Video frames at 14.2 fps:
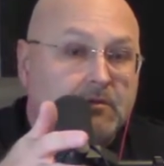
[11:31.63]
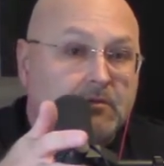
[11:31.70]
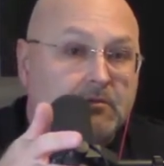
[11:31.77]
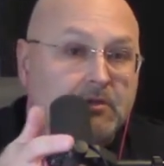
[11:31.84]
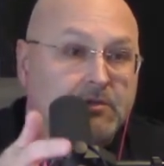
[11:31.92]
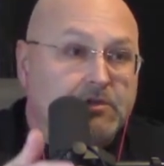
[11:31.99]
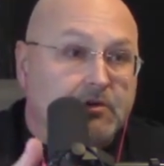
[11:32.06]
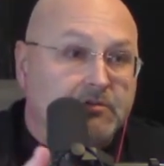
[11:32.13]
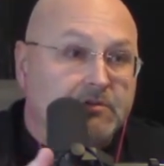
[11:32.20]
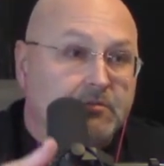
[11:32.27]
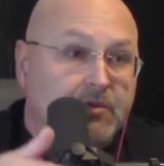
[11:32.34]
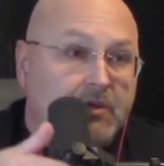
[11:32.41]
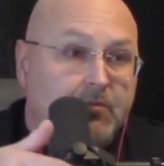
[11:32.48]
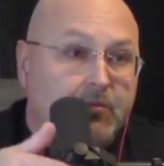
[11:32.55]
the
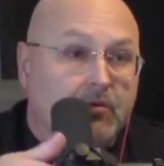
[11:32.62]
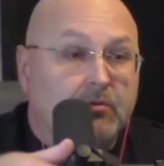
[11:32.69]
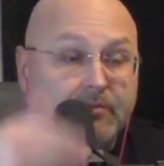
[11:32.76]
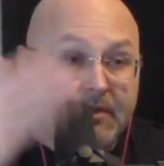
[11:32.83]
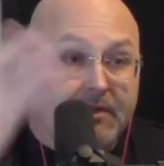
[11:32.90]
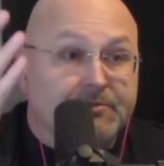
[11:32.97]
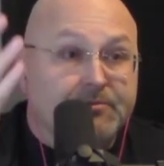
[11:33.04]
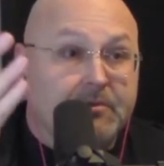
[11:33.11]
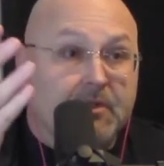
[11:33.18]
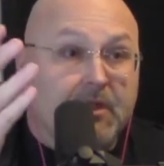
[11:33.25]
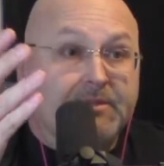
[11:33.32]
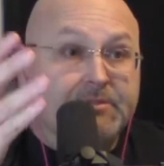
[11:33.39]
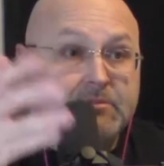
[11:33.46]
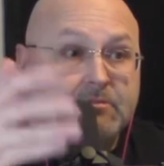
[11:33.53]
chosen people, the
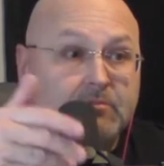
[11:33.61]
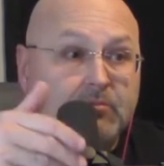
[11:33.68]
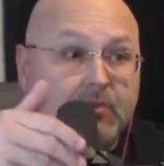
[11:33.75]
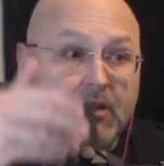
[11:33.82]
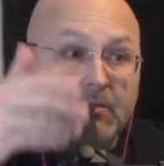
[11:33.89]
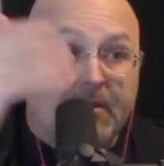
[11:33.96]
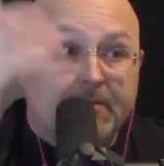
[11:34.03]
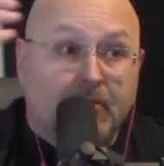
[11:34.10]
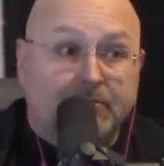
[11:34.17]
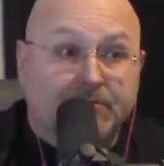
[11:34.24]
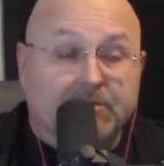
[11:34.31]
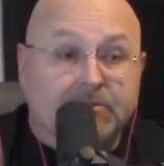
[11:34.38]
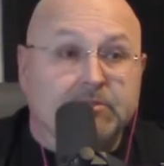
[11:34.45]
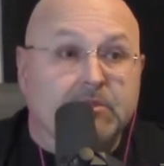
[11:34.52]
Israelites, were led by
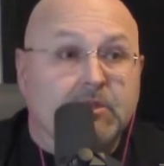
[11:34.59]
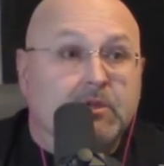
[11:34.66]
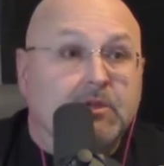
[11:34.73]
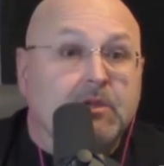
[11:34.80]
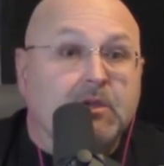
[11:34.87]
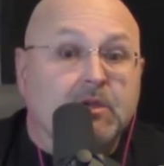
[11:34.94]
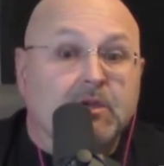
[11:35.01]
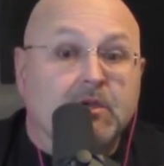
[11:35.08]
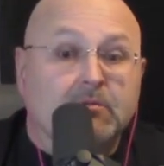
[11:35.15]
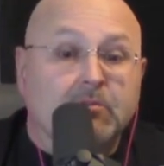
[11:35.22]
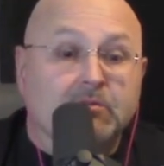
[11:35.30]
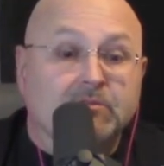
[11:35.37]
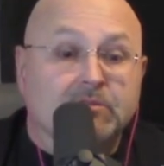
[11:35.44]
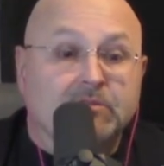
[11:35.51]
Moses. Uh,
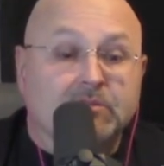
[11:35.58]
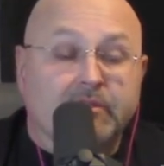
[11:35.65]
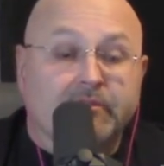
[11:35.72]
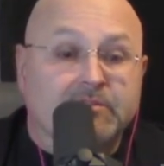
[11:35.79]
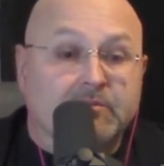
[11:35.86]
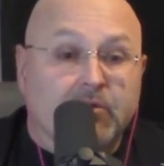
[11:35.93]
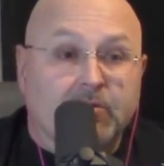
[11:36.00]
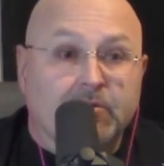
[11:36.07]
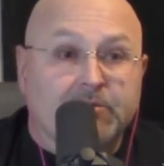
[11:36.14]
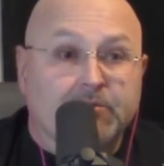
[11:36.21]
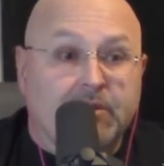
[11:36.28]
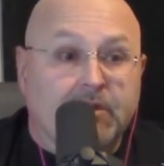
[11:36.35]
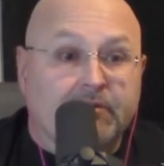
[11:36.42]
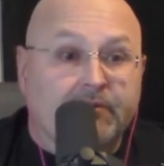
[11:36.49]
Moses lived somewhere
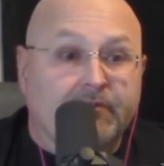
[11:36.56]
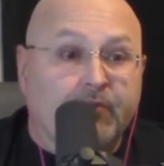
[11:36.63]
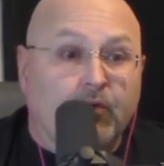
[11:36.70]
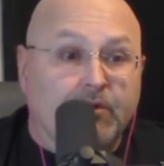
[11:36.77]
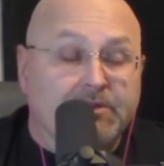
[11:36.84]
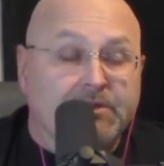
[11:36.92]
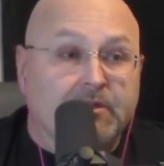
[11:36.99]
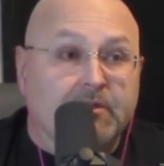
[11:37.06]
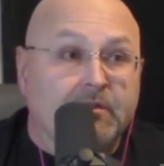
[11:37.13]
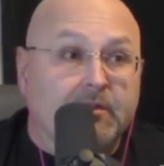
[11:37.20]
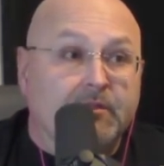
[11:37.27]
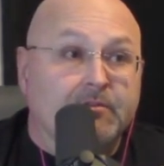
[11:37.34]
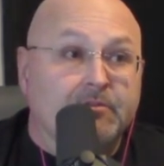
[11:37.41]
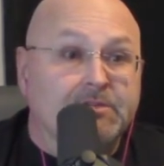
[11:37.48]
between
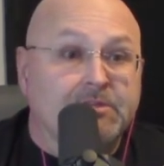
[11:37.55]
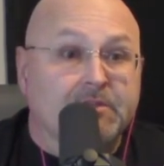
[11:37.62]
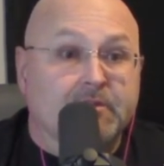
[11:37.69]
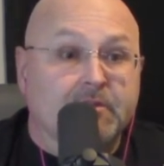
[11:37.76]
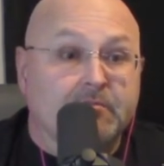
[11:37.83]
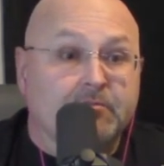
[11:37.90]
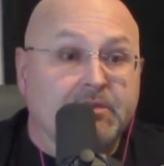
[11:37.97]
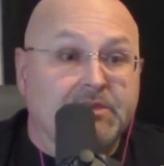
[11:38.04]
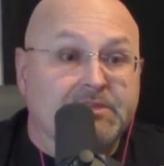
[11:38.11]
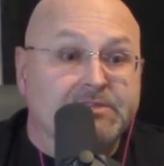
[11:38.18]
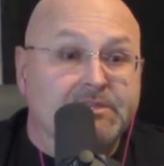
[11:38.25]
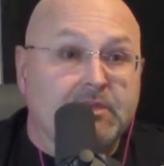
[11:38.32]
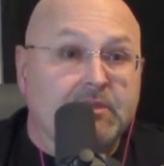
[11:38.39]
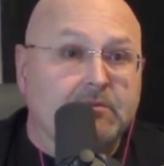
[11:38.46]
1400 and 1300
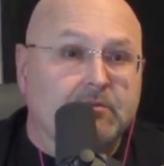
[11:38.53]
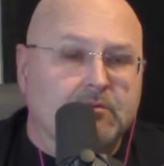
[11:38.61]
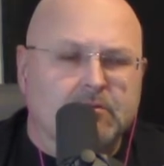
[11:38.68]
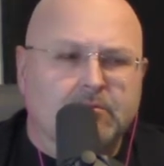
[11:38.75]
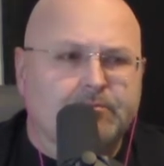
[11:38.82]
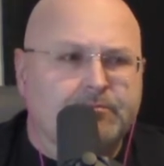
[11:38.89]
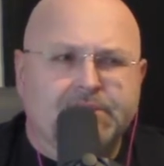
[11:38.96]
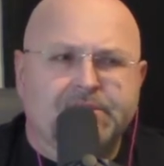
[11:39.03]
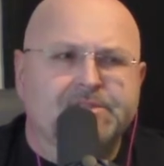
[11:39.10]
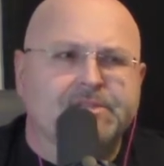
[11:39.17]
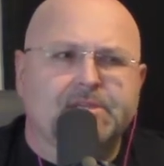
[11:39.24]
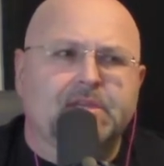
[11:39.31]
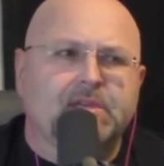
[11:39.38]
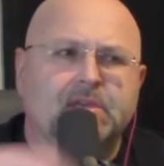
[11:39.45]
BC or
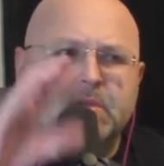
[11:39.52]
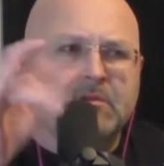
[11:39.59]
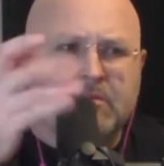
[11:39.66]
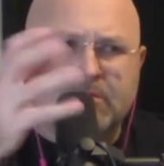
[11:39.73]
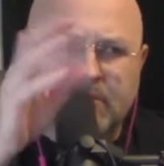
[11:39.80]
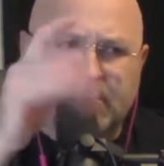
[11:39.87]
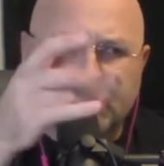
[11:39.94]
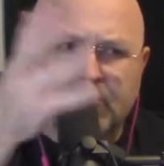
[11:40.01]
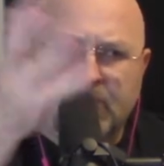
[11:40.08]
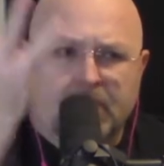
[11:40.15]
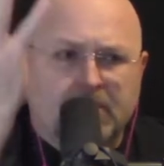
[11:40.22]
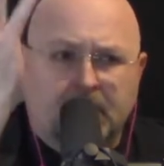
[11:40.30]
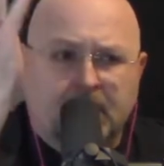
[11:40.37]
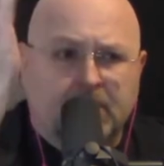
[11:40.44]
BCE, the new
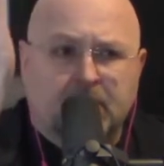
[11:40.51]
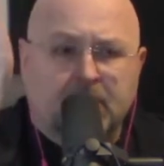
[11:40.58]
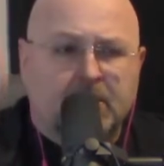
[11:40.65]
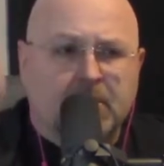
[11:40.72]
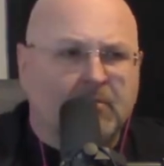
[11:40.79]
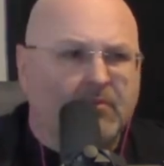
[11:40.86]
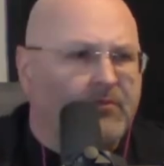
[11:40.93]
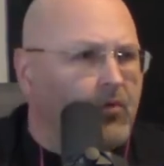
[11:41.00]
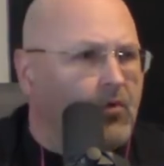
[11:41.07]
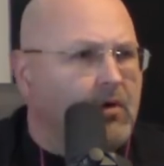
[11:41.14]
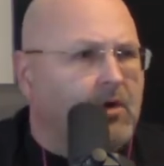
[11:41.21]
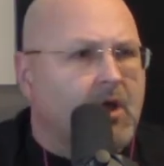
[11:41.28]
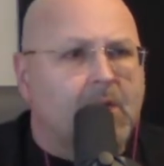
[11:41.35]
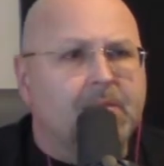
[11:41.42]
one, I don't know,
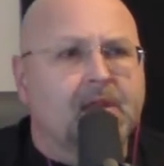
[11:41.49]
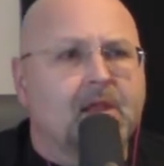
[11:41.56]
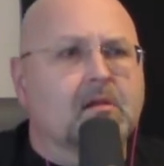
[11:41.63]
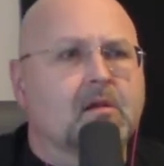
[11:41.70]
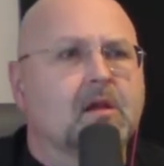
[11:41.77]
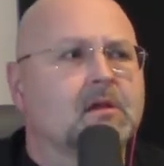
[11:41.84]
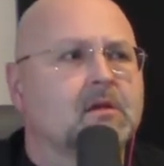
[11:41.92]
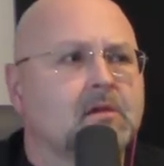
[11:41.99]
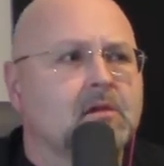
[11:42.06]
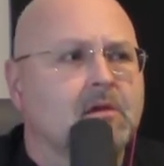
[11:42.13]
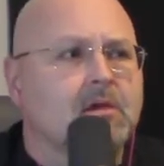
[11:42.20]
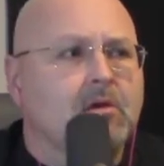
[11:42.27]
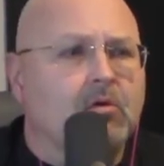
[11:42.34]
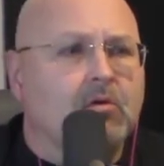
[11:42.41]
before Common Era.
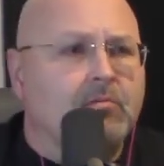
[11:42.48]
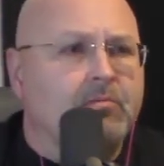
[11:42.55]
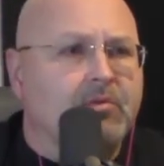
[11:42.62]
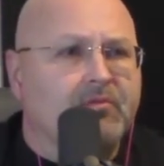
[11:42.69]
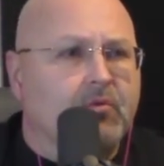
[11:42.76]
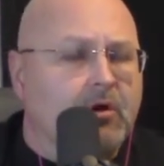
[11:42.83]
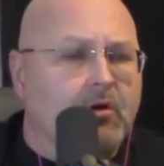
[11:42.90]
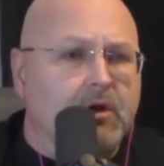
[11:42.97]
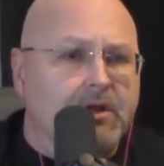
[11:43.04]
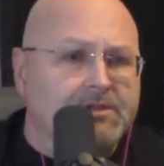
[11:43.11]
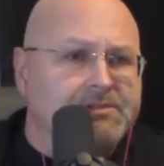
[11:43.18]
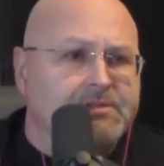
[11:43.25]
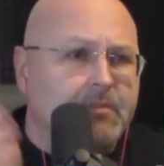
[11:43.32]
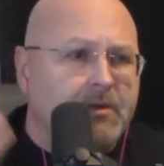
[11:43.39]
Yeah. Or before
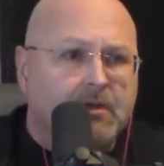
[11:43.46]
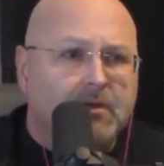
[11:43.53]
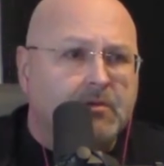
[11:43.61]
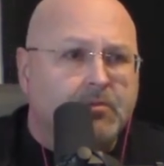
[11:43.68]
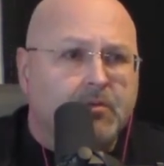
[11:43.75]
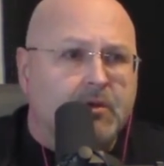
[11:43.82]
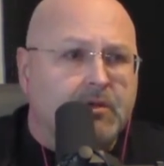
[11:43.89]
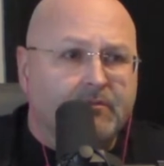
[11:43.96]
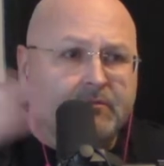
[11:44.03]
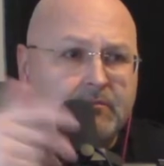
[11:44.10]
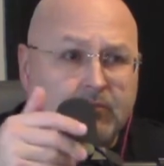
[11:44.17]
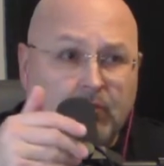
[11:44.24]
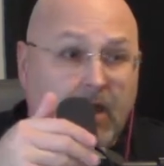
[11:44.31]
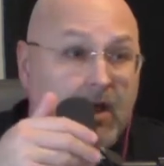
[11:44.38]
Christ, depending yeah. upon it,
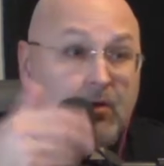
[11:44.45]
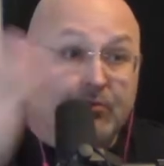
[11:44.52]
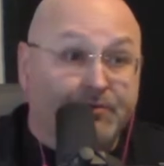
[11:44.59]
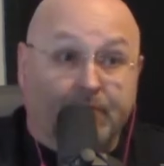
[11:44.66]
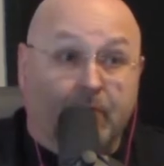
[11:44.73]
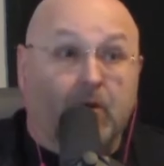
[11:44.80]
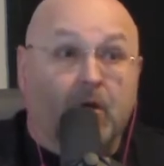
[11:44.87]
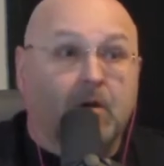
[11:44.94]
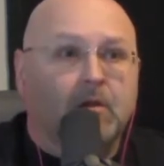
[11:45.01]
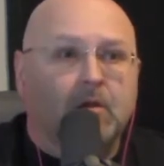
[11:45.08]
how old you are.